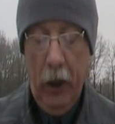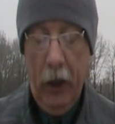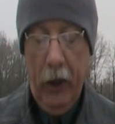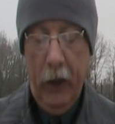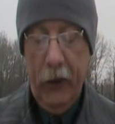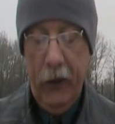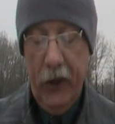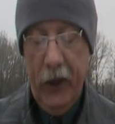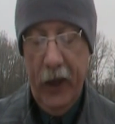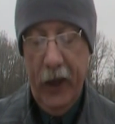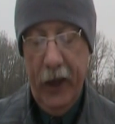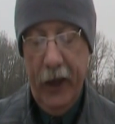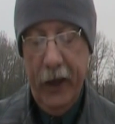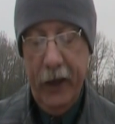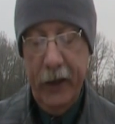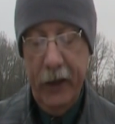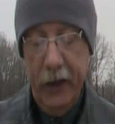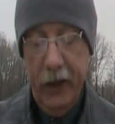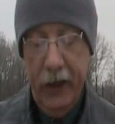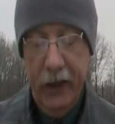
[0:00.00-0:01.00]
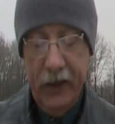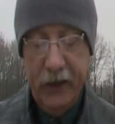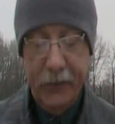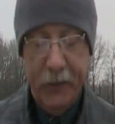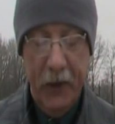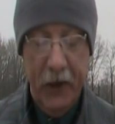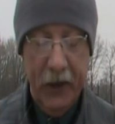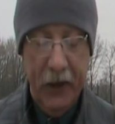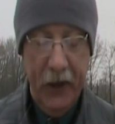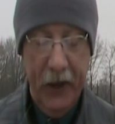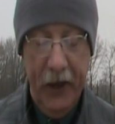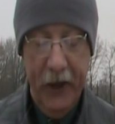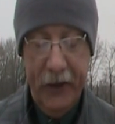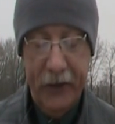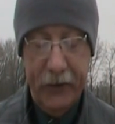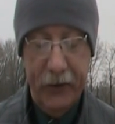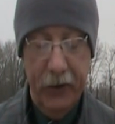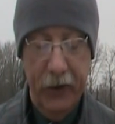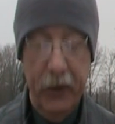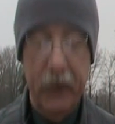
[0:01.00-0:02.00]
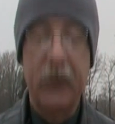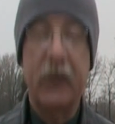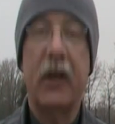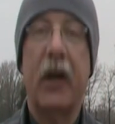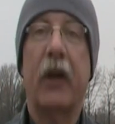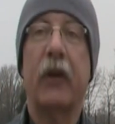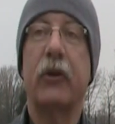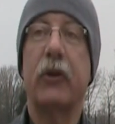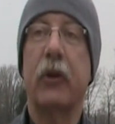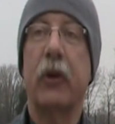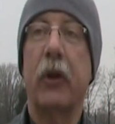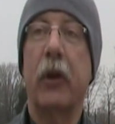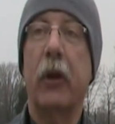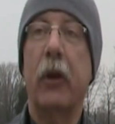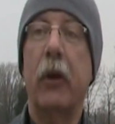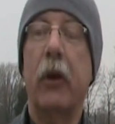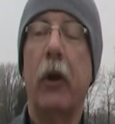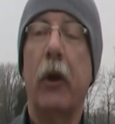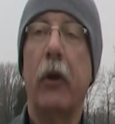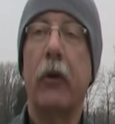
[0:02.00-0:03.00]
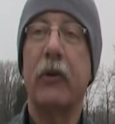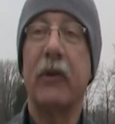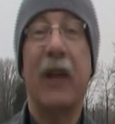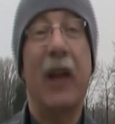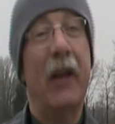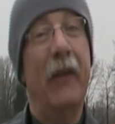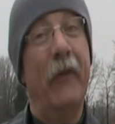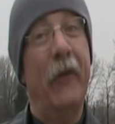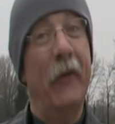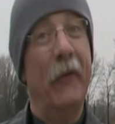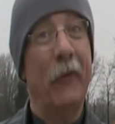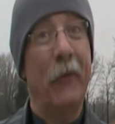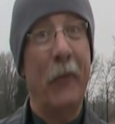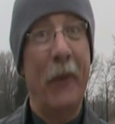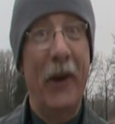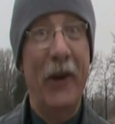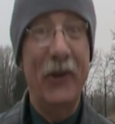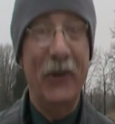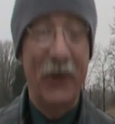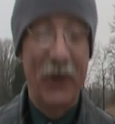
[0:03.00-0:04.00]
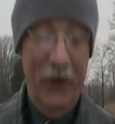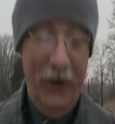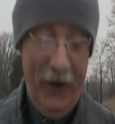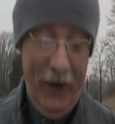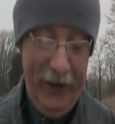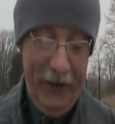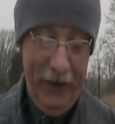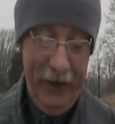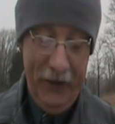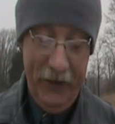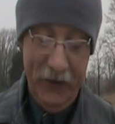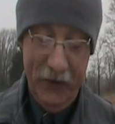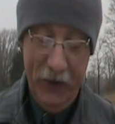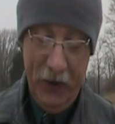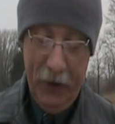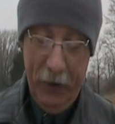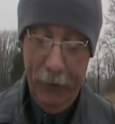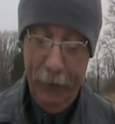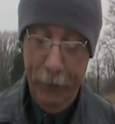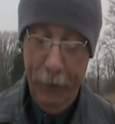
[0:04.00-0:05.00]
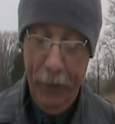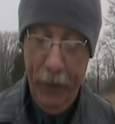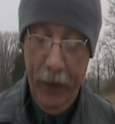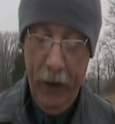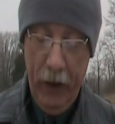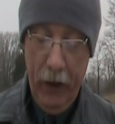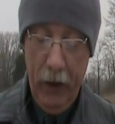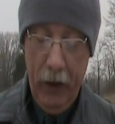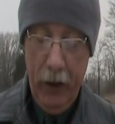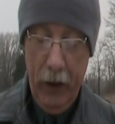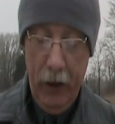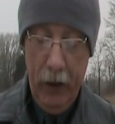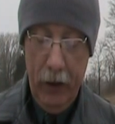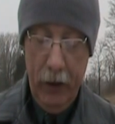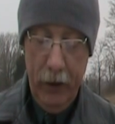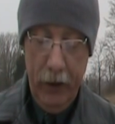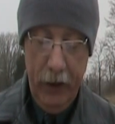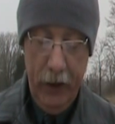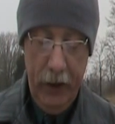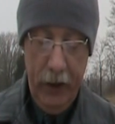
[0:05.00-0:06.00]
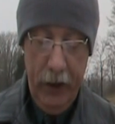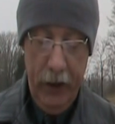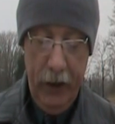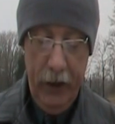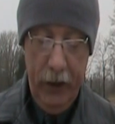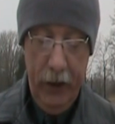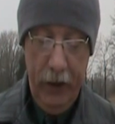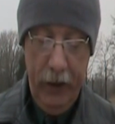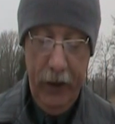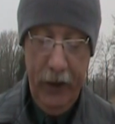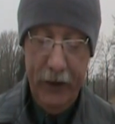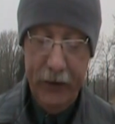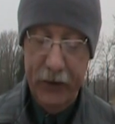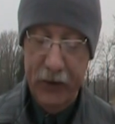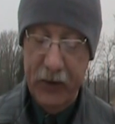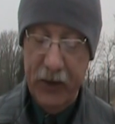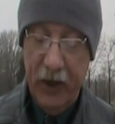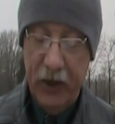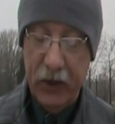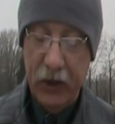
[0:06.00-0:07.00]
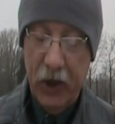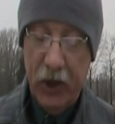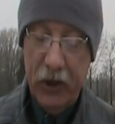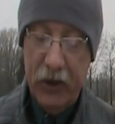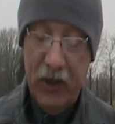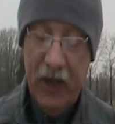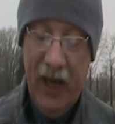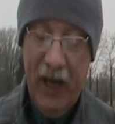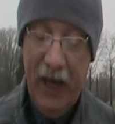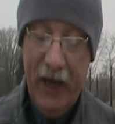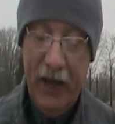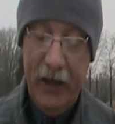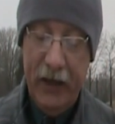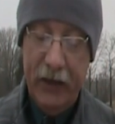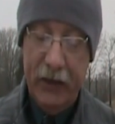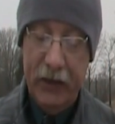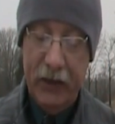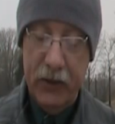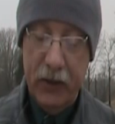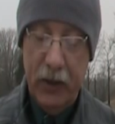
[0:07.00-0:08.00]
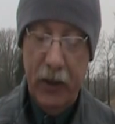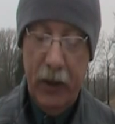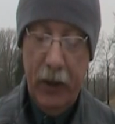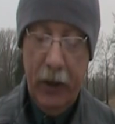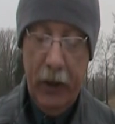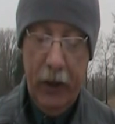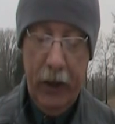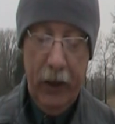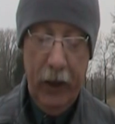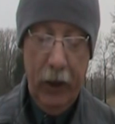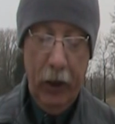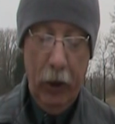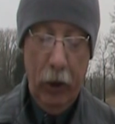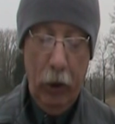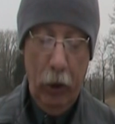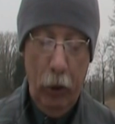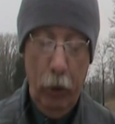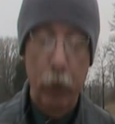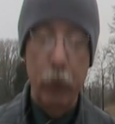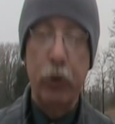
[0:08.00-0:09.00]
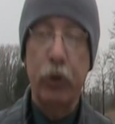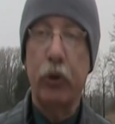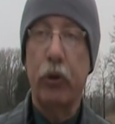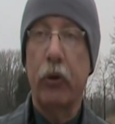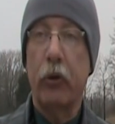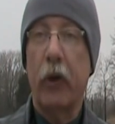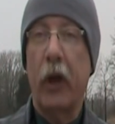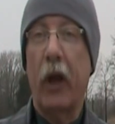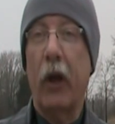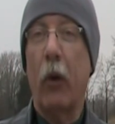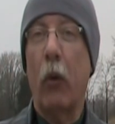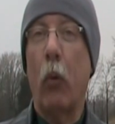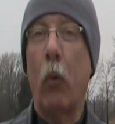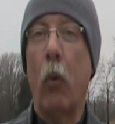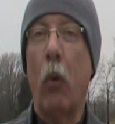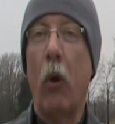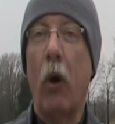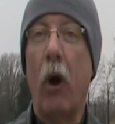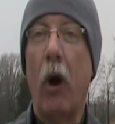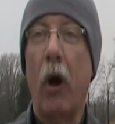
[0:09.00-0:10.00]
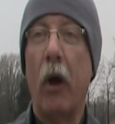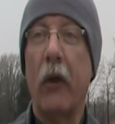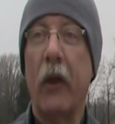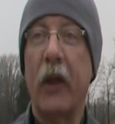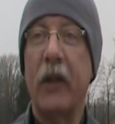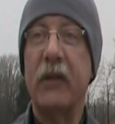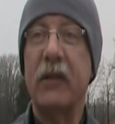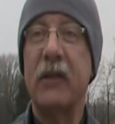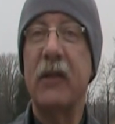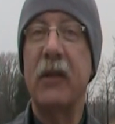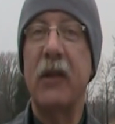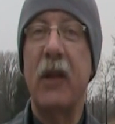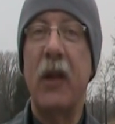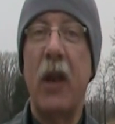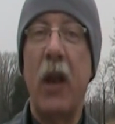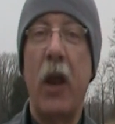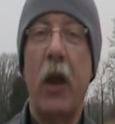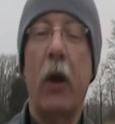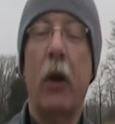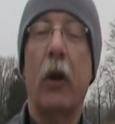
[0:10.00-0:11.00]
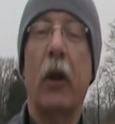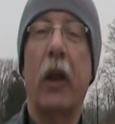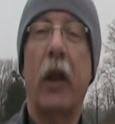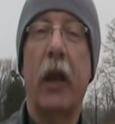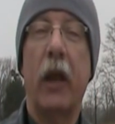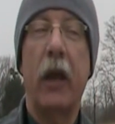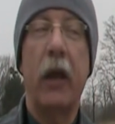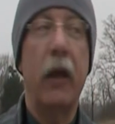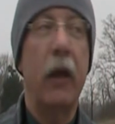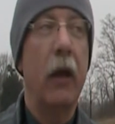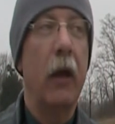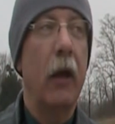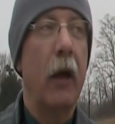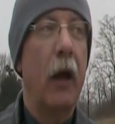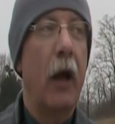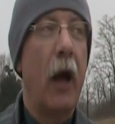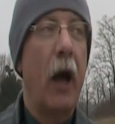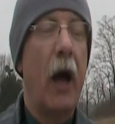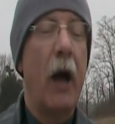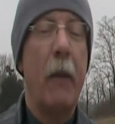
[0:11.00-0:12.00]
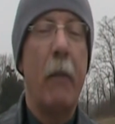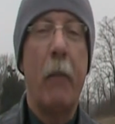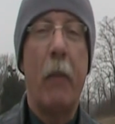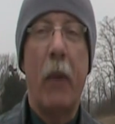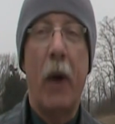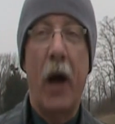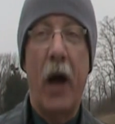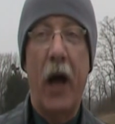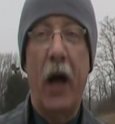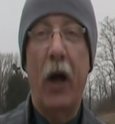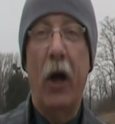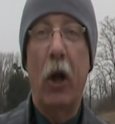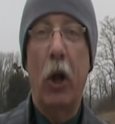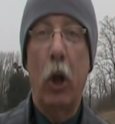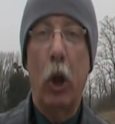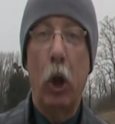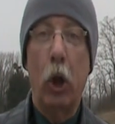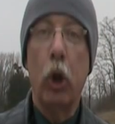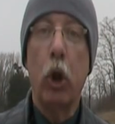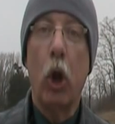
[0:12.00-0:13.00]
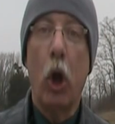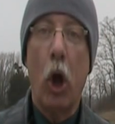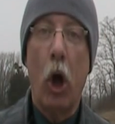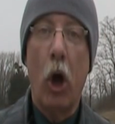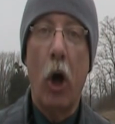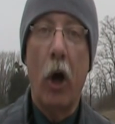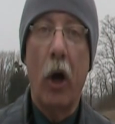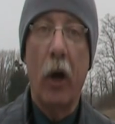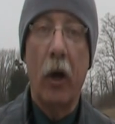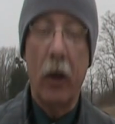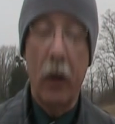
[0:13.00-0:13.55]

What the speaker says: Speaking of the eastern section, there's a lot of information here on this. So the eastern section contains an enclosure, like a wall, that's nearly a mile long.